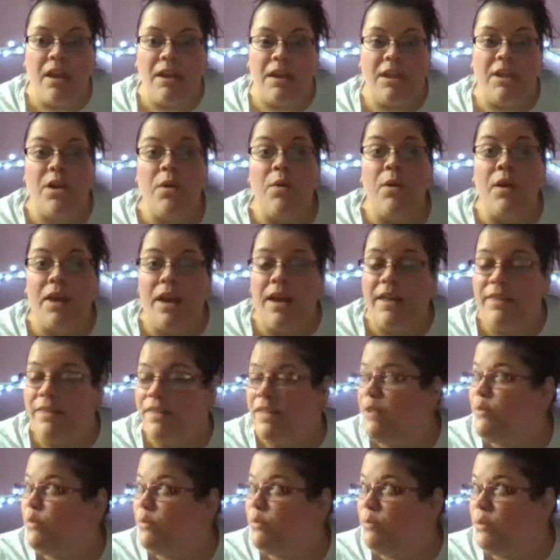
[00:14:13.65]
You know what I
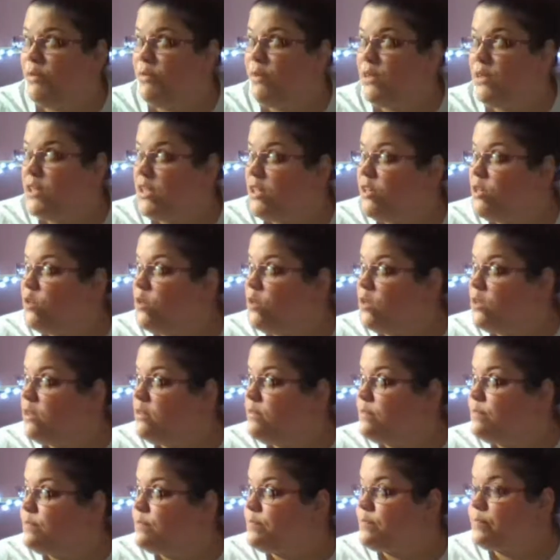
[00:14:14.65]
think would be really
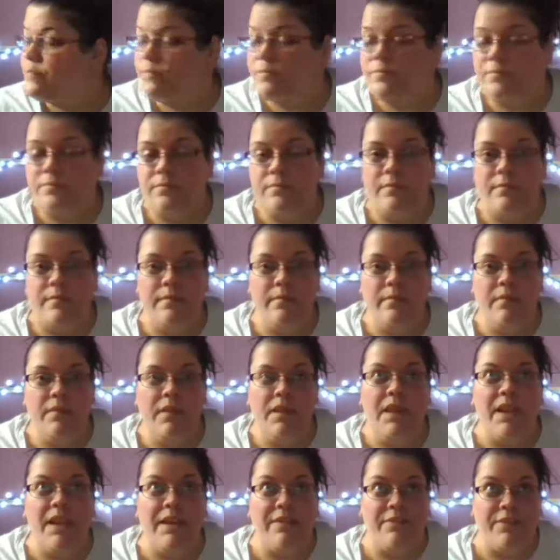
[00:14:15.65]
cool?
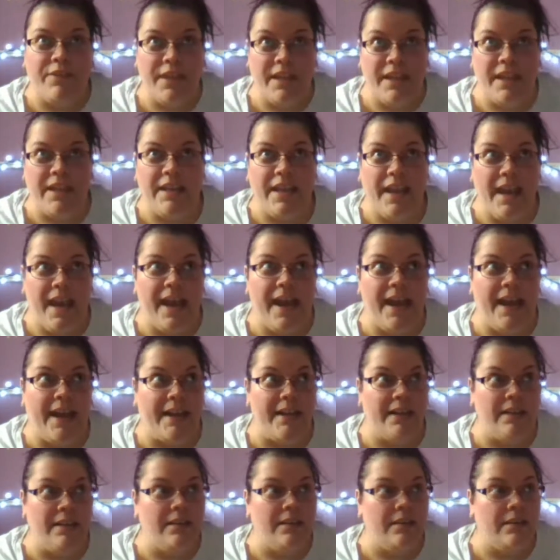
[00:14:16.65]
If KitKat